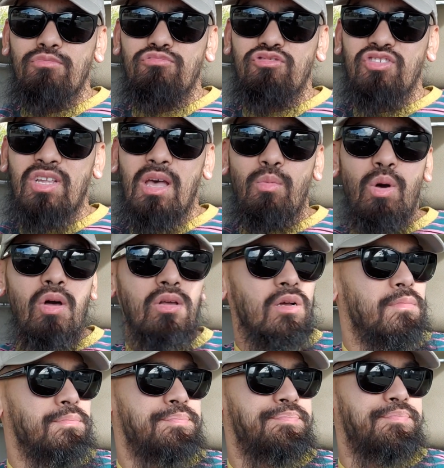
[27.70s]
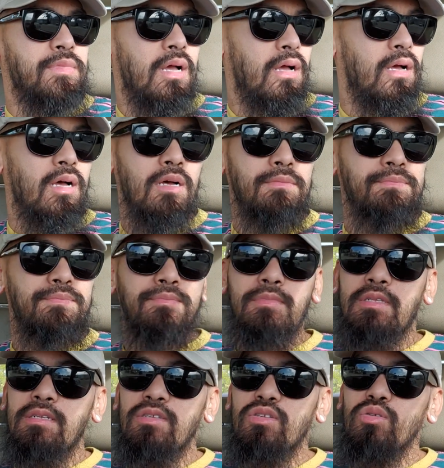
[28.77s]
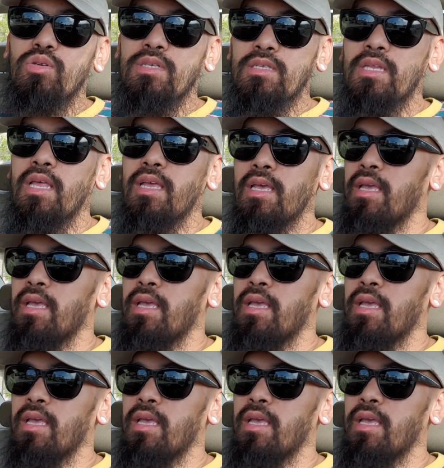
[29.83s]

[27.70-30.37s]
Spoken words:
what's up? Welcome. Let's do this thing